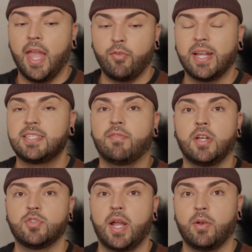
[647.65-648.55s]
If you guys have
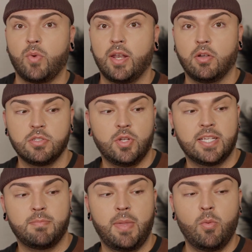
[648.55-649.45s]
not tried retinols, you
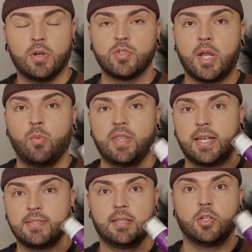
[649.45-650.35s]
guys may want to try one
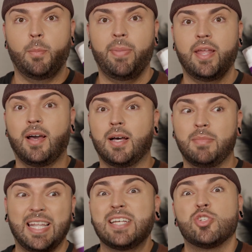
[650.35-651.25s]
that is a little bit
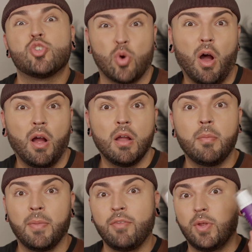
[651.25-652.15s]
um, less
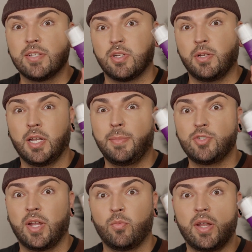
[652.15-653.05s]
strong. But if you guys are going to be
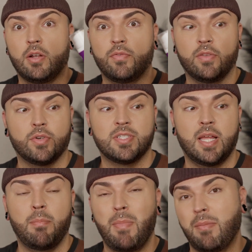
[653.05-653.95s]
trying retinol for the first
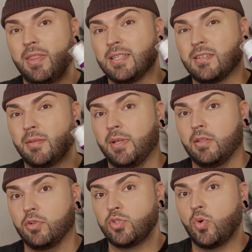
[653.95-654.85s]
time, maybe this could be a
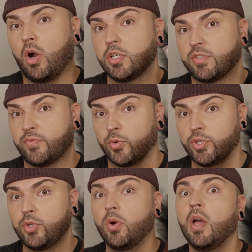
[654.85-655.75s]
little too harsh for
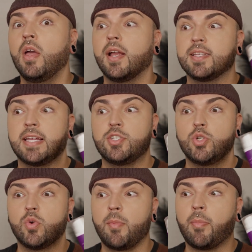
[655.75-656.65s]
you. Because I
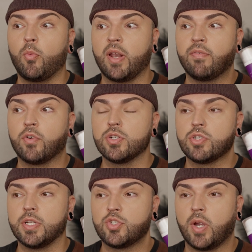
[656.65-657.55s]
do remember when I first
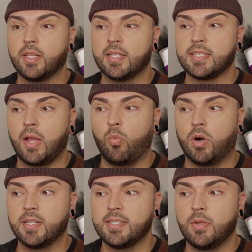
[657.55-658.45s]
started trying this, I
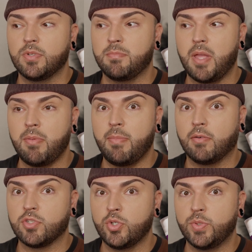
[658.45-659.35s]
want to say it was maybe
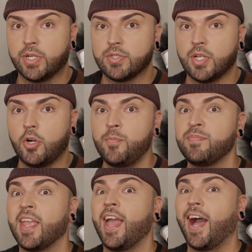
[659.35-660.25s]
about two years ago.
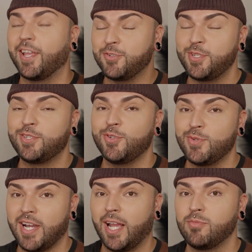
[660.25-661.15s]
I used it two
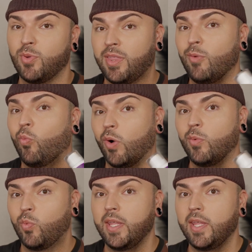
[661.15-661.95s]
times within one